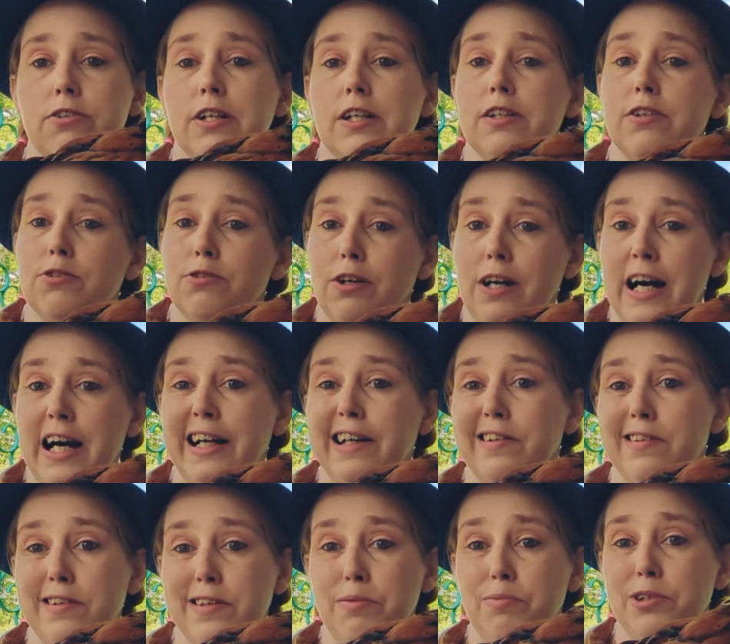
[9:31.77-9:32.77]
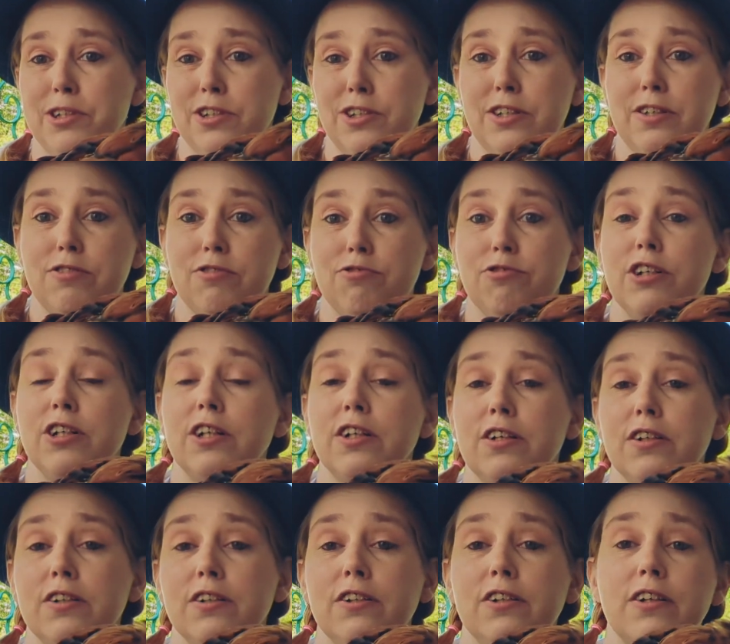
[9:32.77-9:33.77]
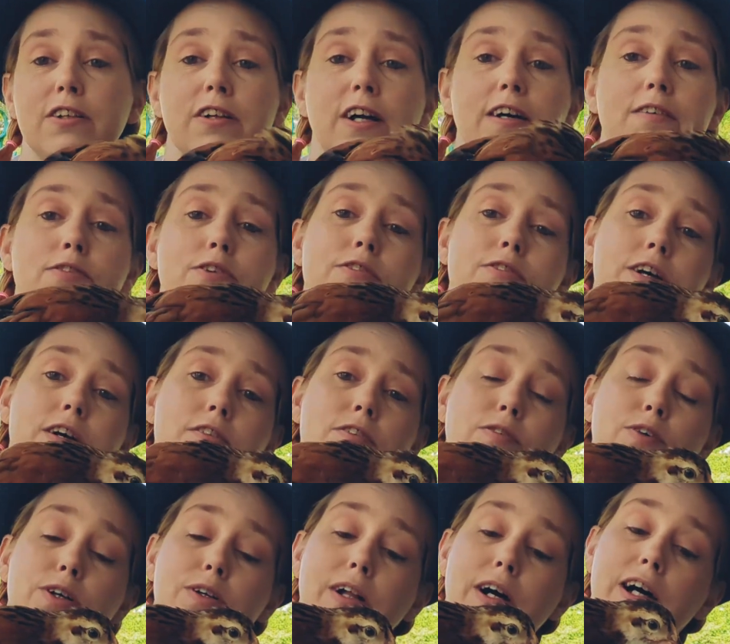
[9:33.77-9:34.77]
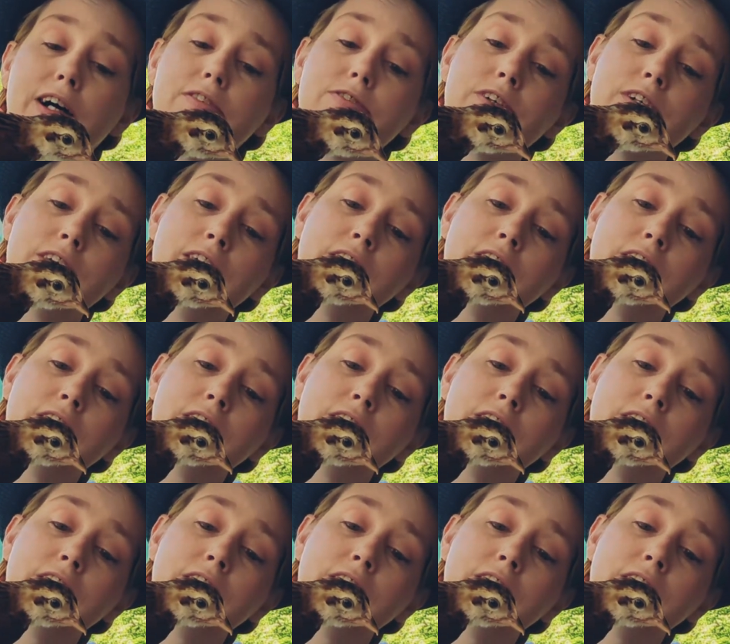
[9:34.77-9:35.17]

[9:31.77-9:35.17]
and you'll kind of see what she's really going to look like for the rest of her life.